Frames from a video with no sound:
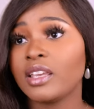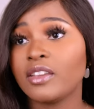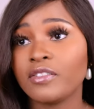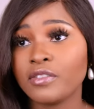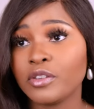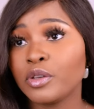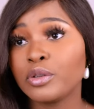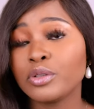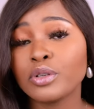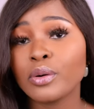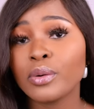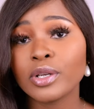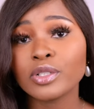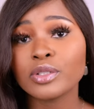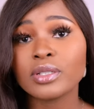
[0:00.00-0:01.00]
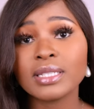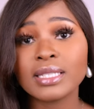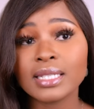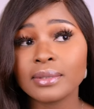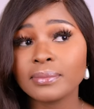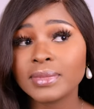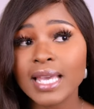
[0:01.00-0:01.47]
If you don't want to
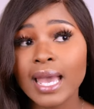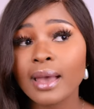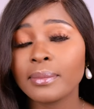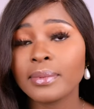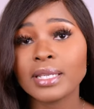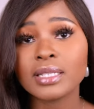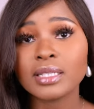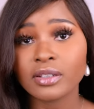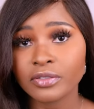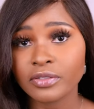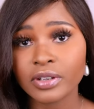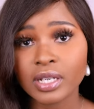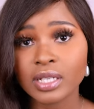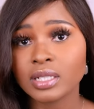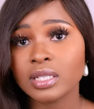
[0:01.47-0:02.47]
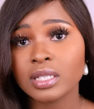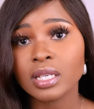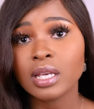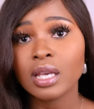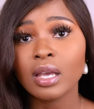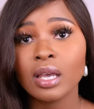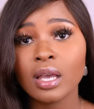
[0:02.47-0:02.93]
deep dab in different
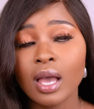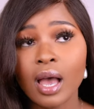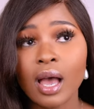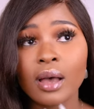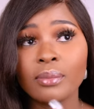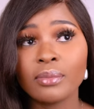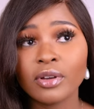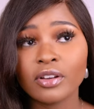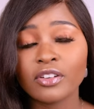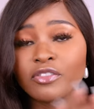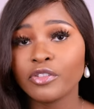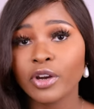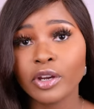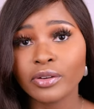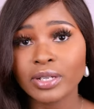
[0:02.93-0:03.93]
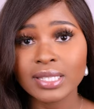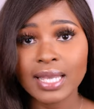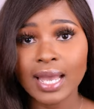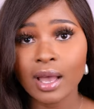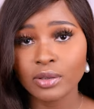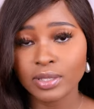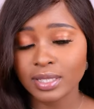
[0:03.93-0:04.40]
um, fragrance
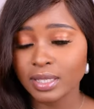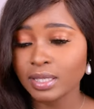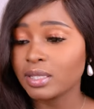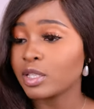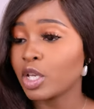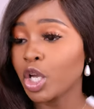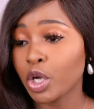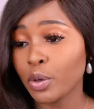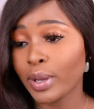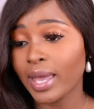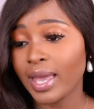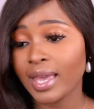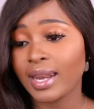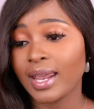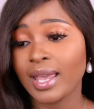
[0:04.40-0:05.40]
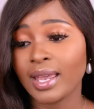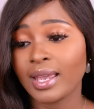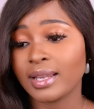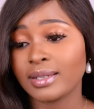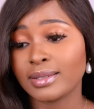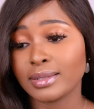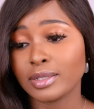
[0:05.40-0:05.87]
houses, go ahead
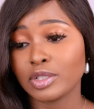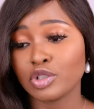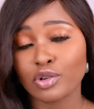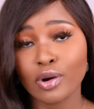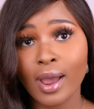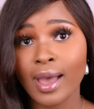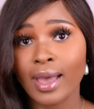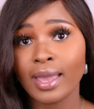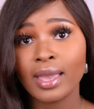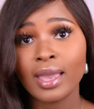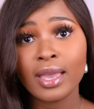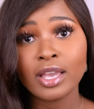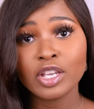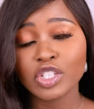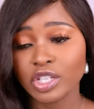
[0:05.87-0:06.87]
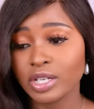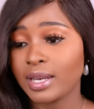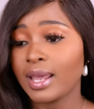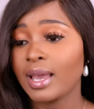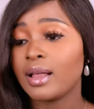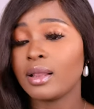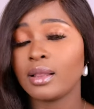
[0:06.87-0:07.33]
and try
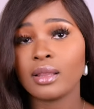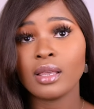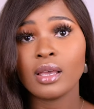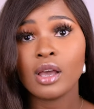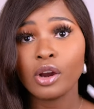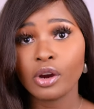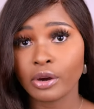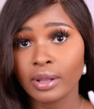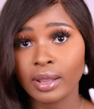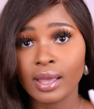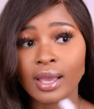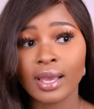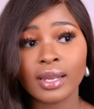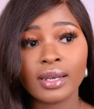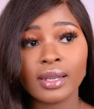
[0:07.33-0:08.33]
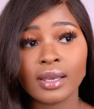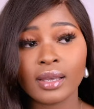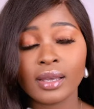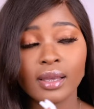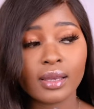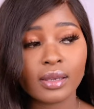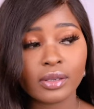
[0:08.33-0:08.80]
Chanel, Guerlain,
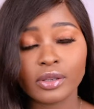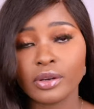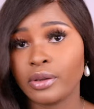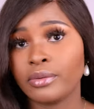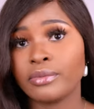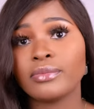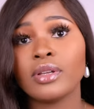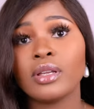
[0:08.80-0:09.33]
you know,